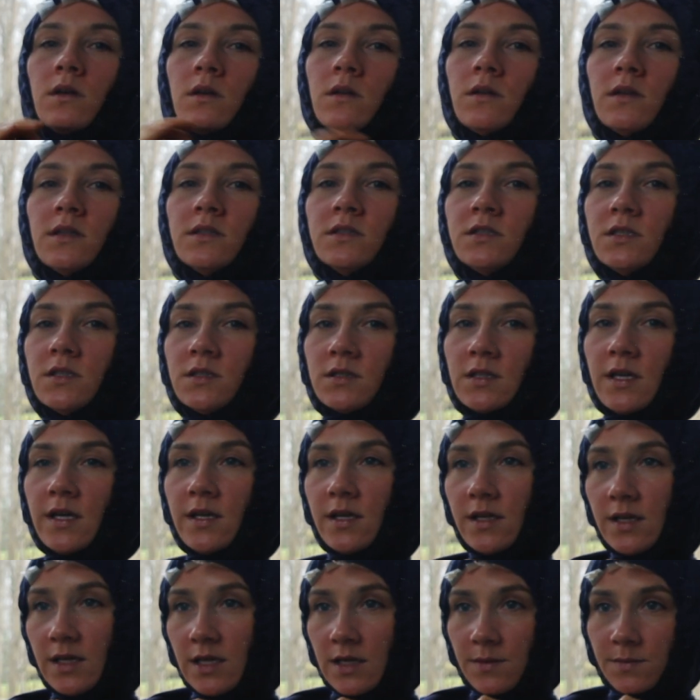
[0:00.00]
This just
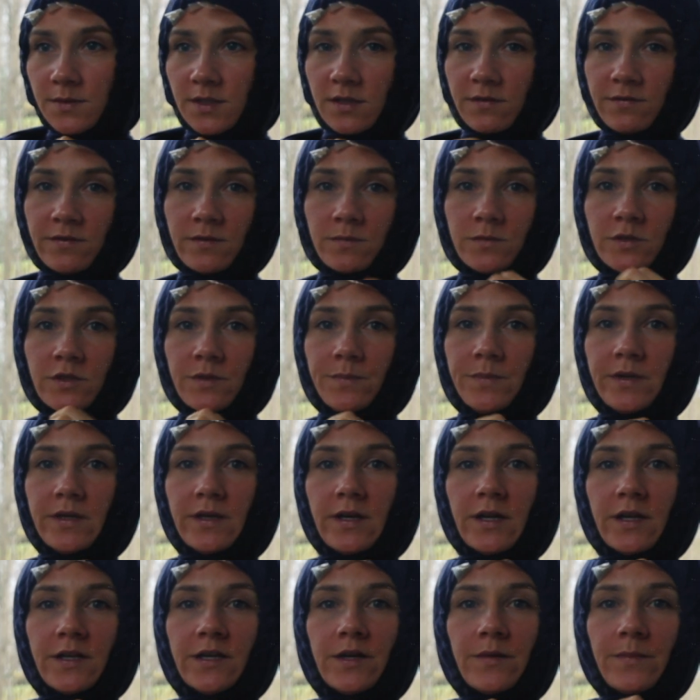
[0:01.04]
kind of keeps it from dripping
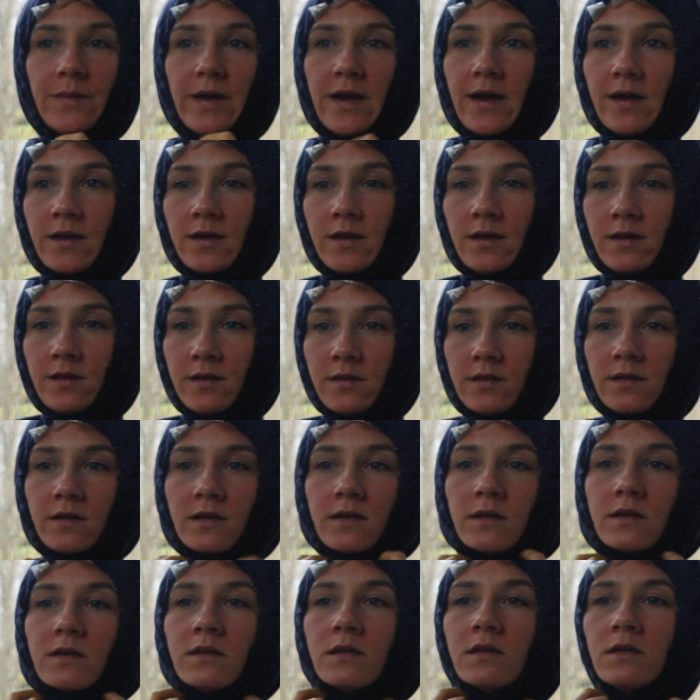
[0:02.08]
down your back.
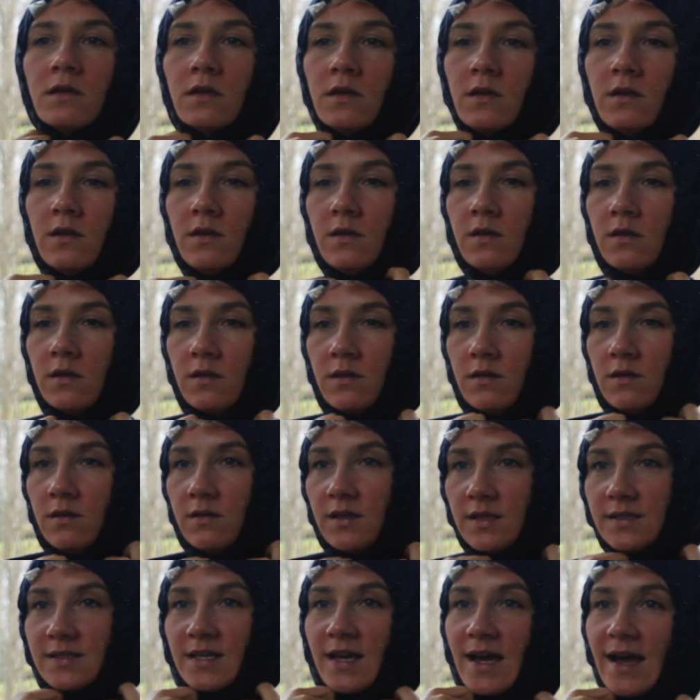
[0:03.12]
The
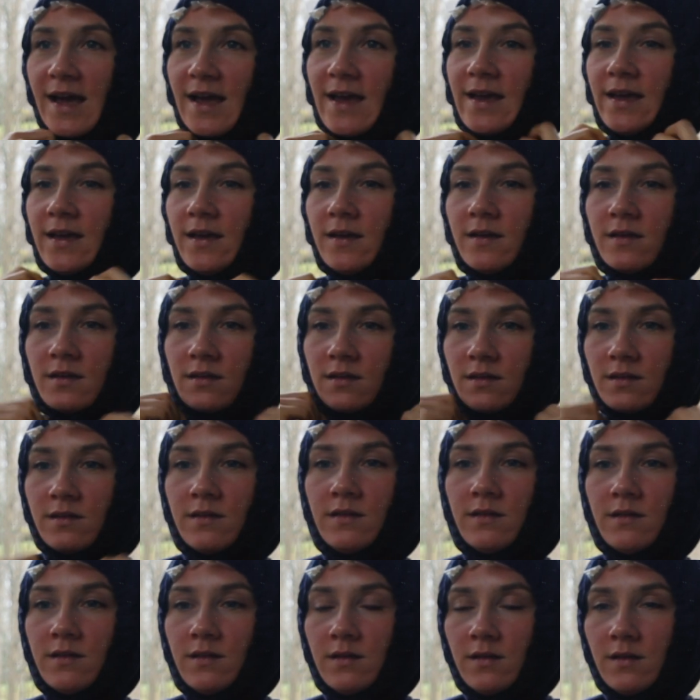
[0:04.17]
tie,
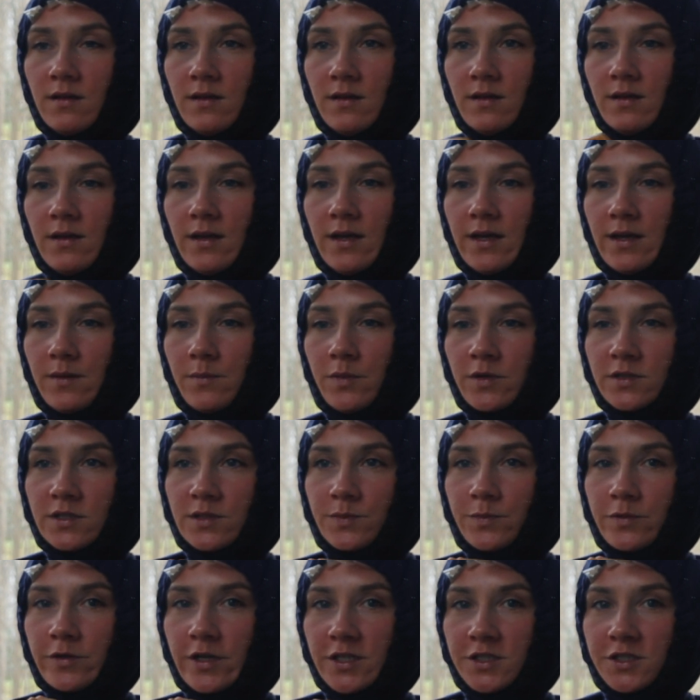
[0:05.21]
it puts
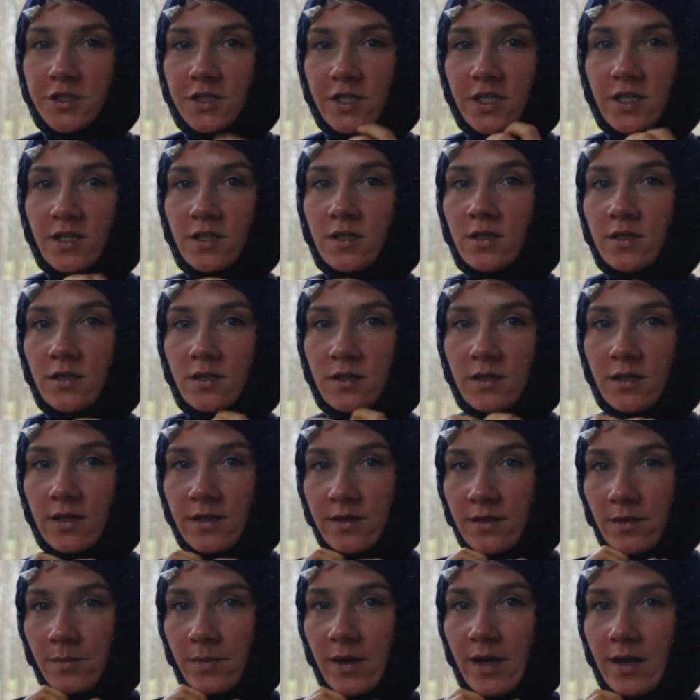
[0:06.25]
pressure
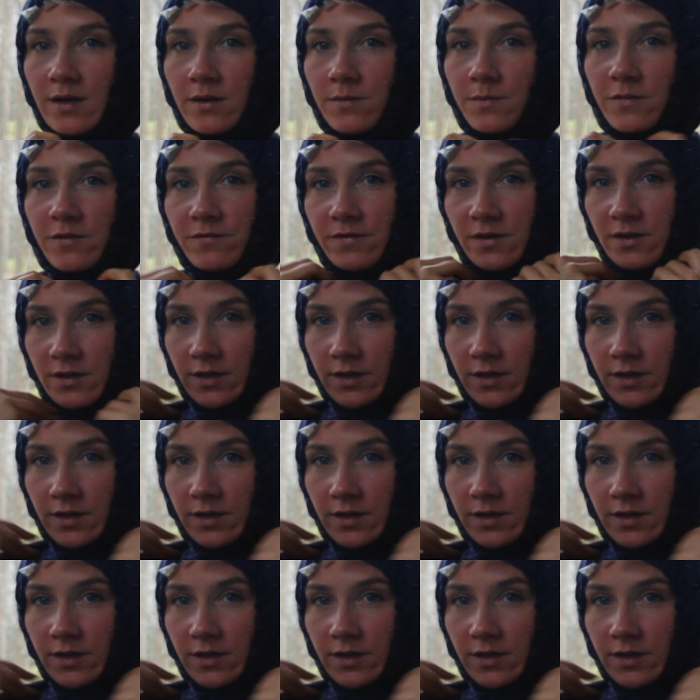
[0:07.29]
at the bottom of your